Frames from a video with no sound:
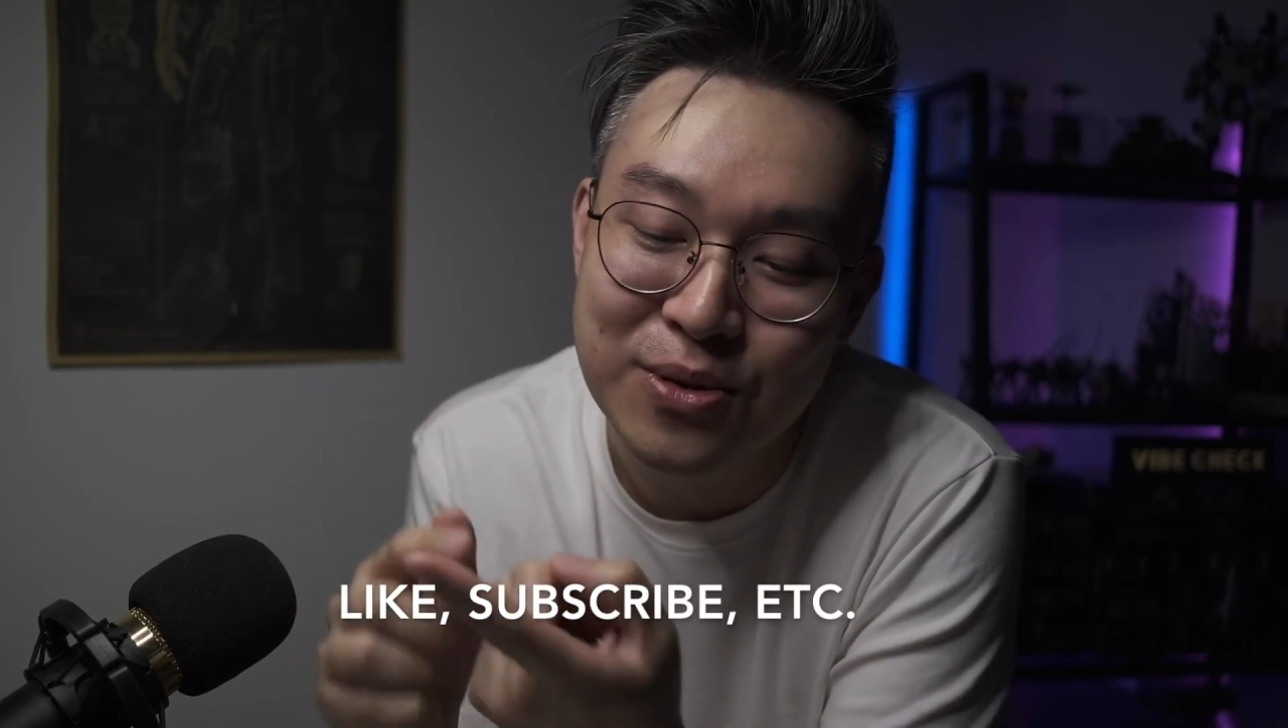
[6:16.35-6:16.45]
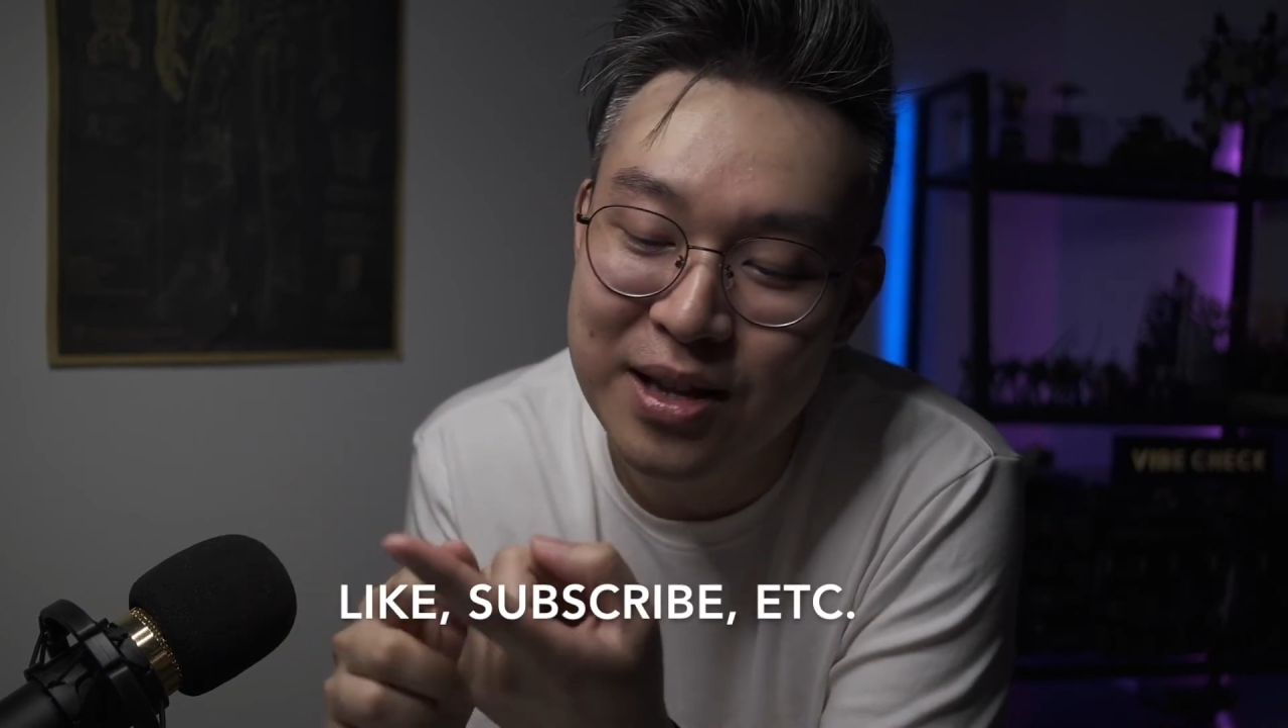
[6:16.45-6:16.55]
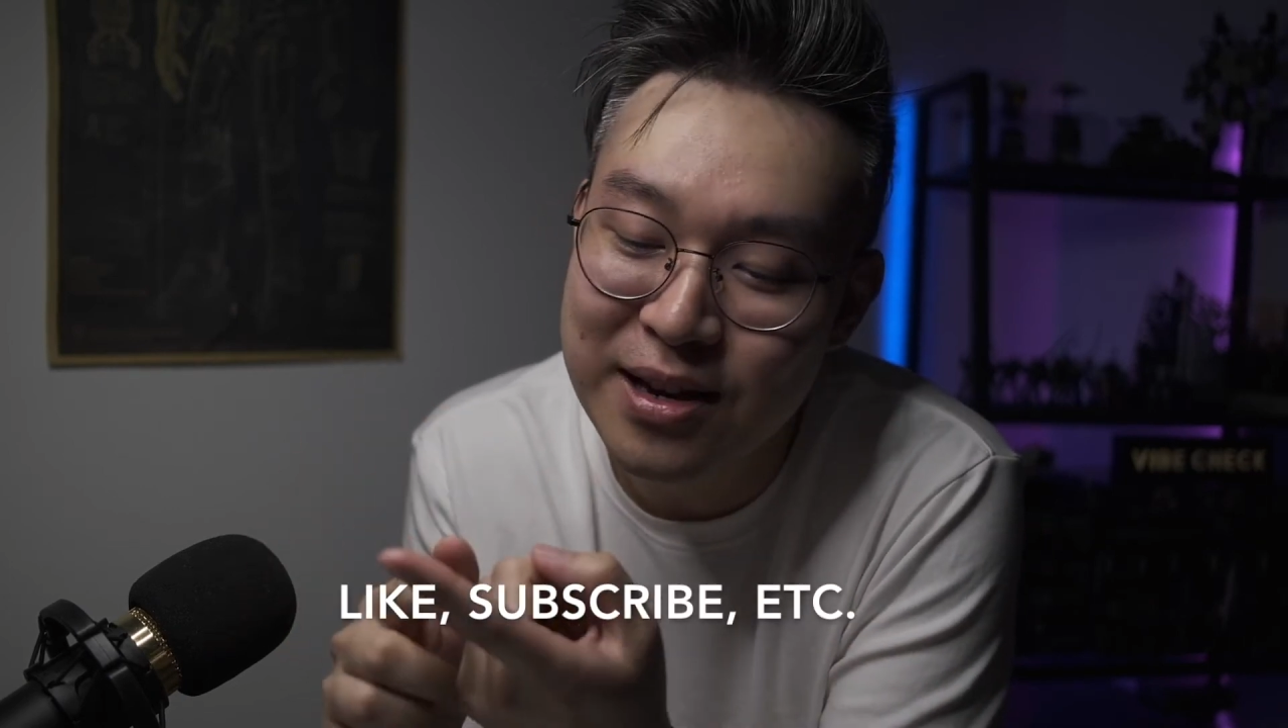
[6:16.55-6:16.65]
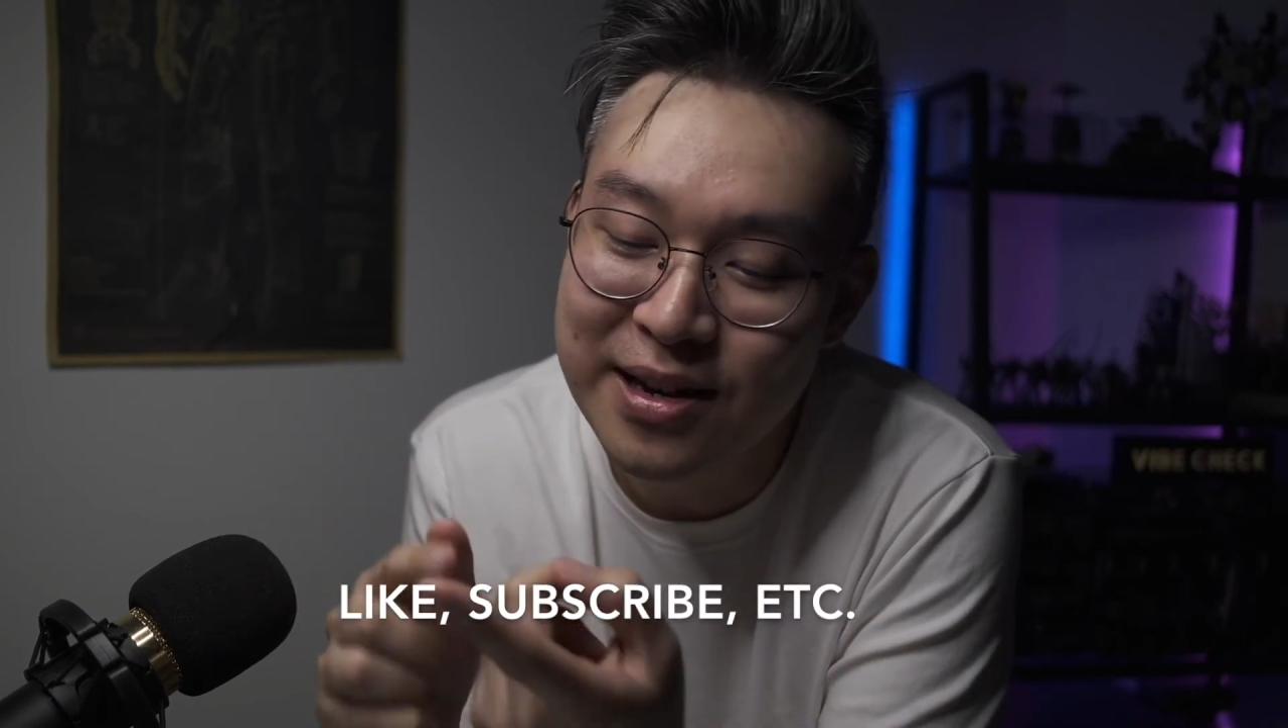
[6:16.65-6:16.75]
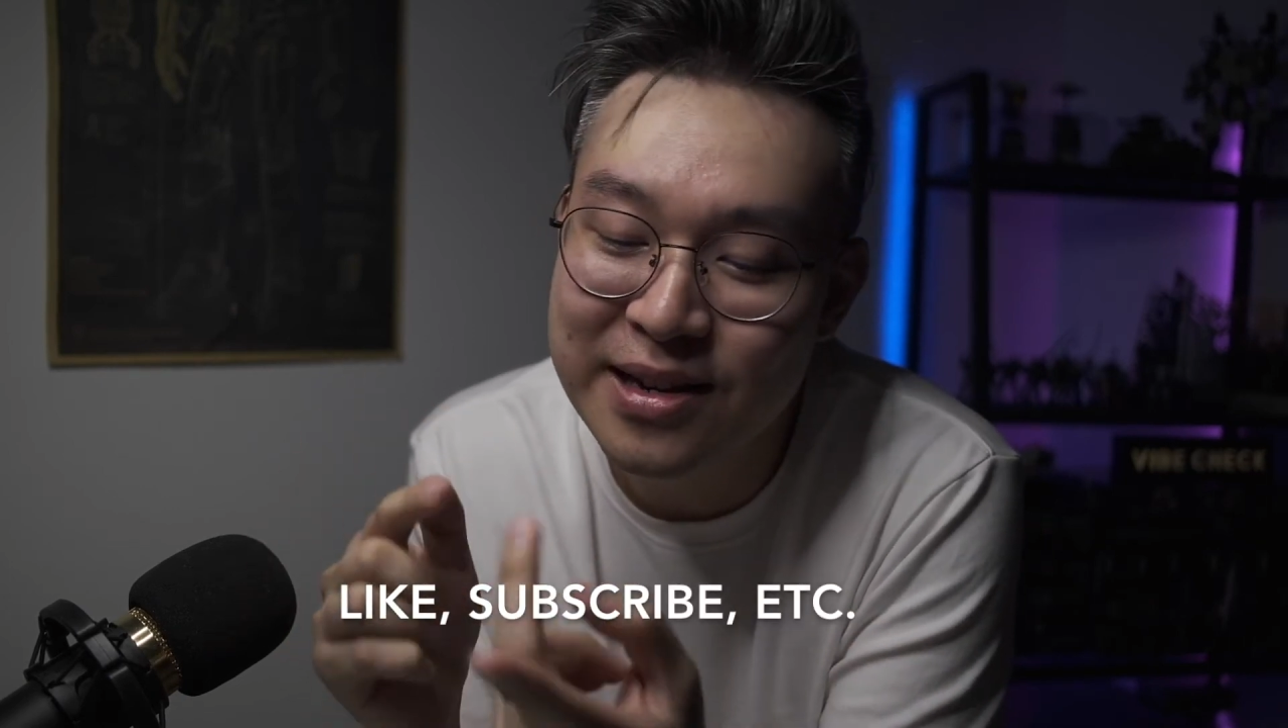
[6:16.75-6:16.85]

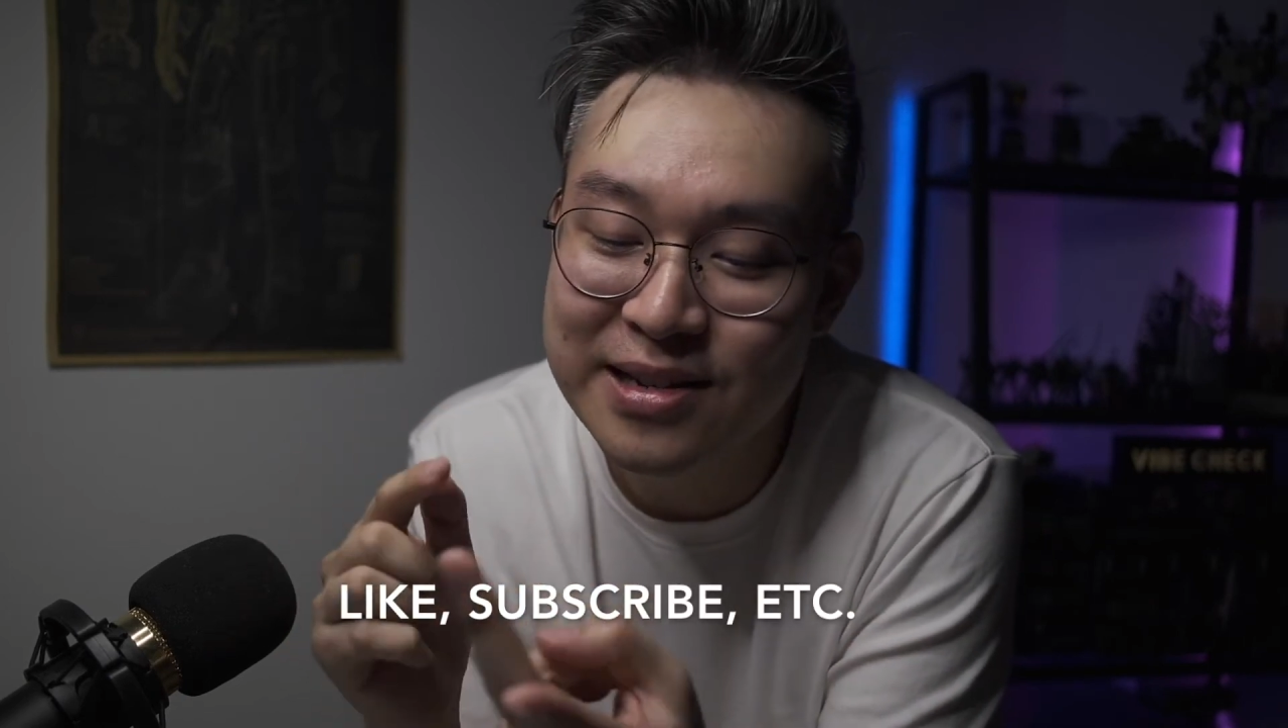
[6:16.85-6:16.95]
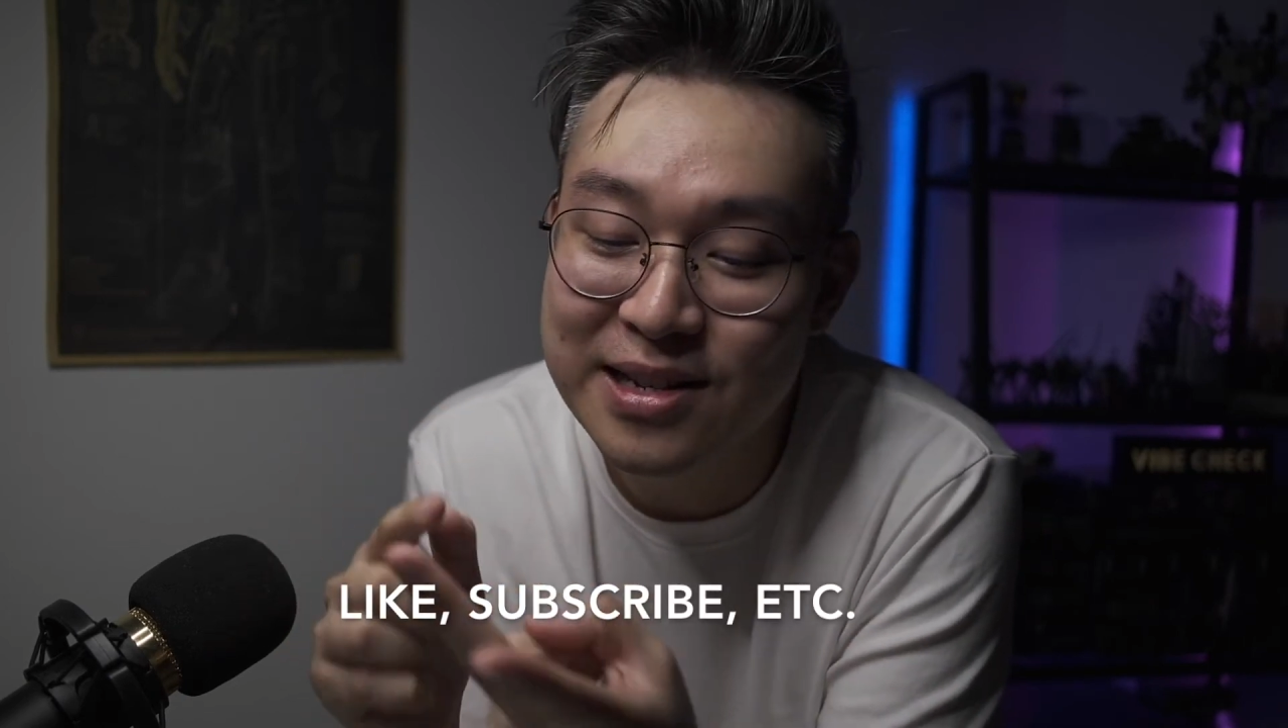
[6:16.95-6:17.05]
like,